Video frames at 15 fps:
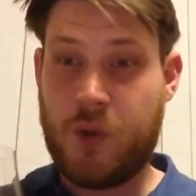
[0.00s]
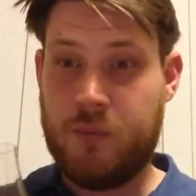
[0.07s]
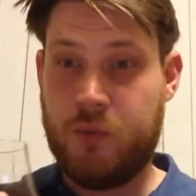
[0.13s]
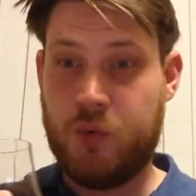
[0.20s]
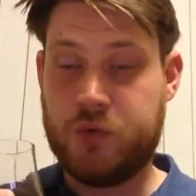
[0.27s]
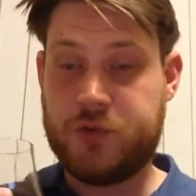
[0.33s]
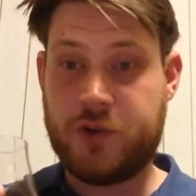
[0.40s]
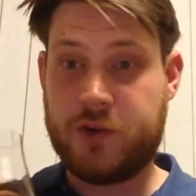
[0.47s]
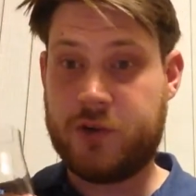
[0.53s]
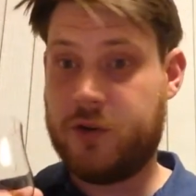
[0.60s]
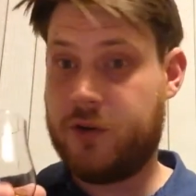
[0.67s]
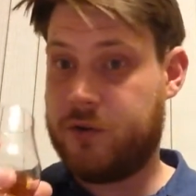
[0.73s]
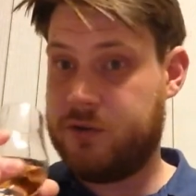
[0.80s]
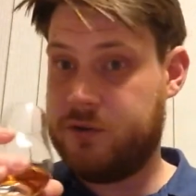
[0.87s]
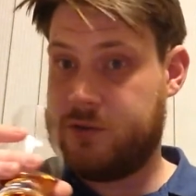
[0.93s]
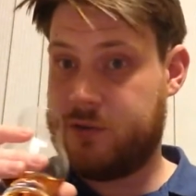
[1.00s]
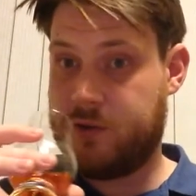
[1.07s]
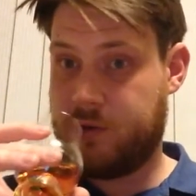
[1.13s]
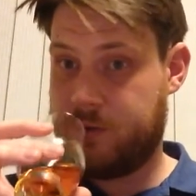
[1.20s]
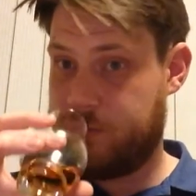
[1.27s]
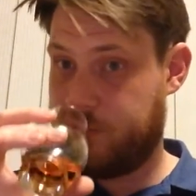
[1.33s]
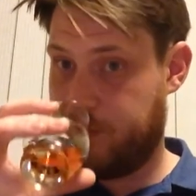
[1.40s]
More chocolate orange
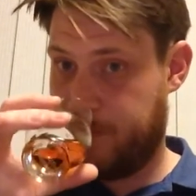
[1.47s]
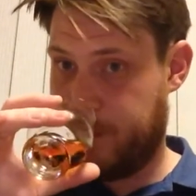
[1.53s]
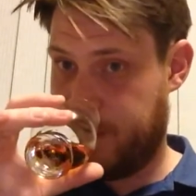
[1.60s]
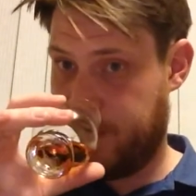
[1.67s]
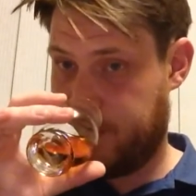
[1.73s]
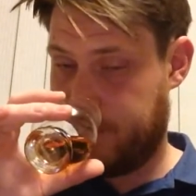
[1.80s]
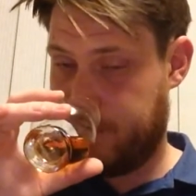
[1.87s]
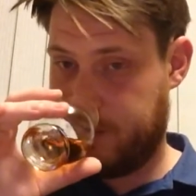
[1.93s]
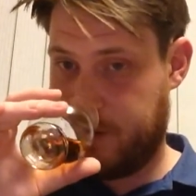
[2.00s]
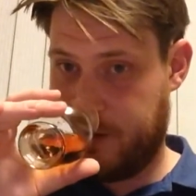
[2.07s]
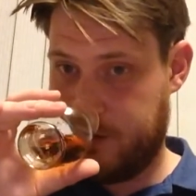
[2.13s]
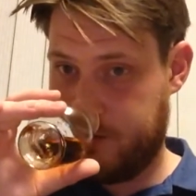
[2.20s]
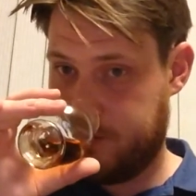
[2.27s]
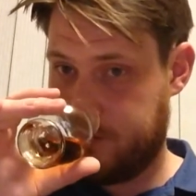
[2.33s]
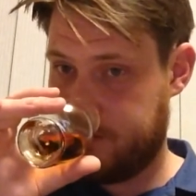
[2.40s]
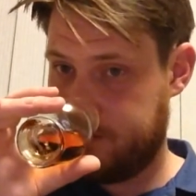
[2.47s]
starting to appear on the nose.